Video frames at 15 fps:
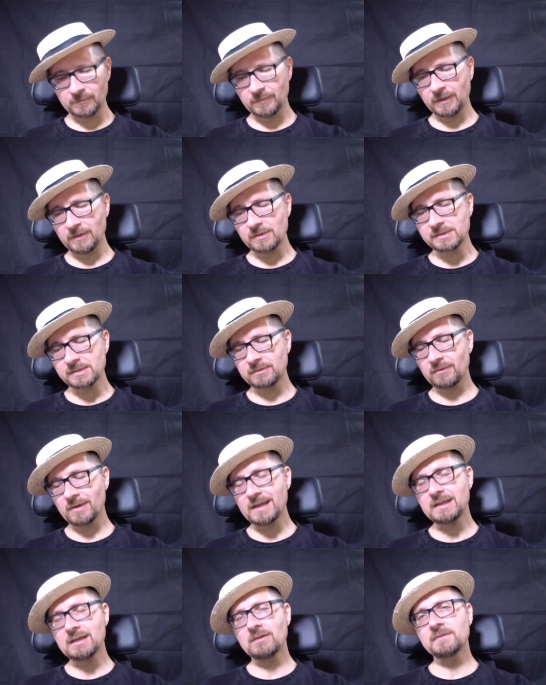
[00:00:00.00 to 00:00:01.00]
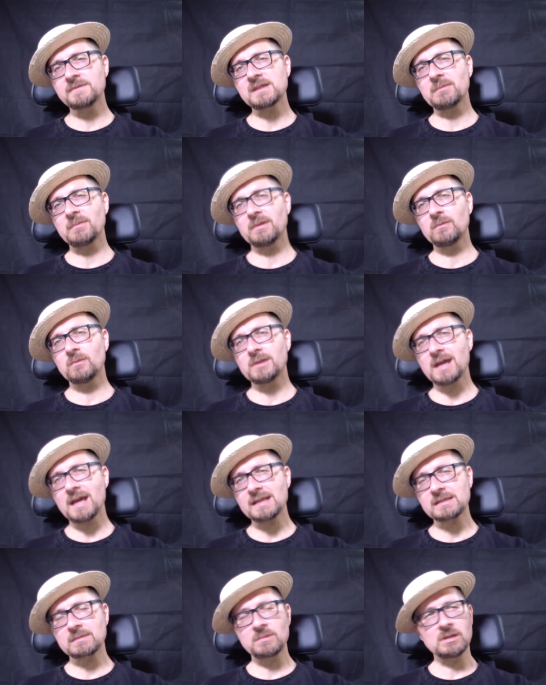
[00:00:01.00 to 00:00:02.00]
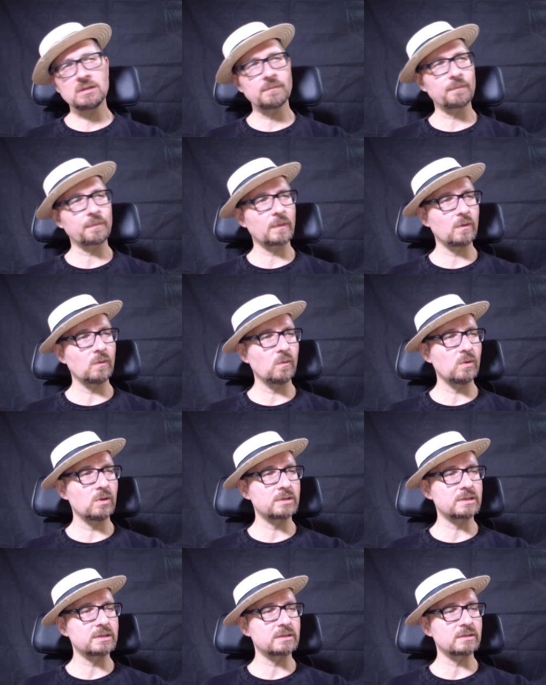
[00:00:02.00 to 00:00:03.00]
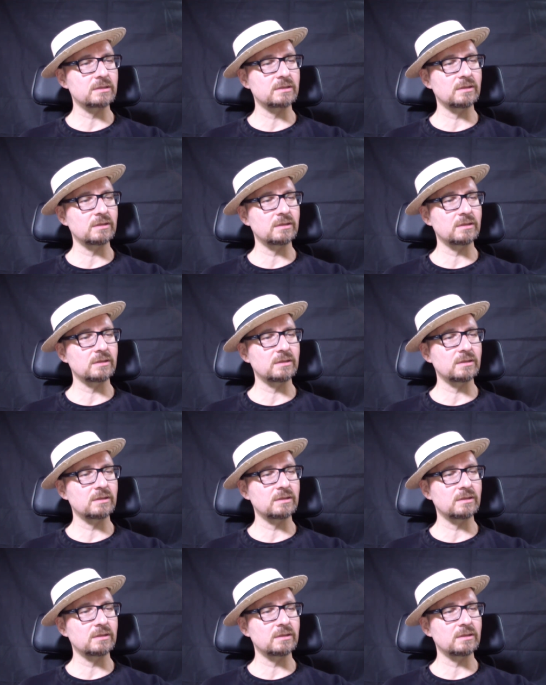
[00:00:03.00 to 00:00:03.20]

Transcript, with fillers: because right now, if someone would ask me what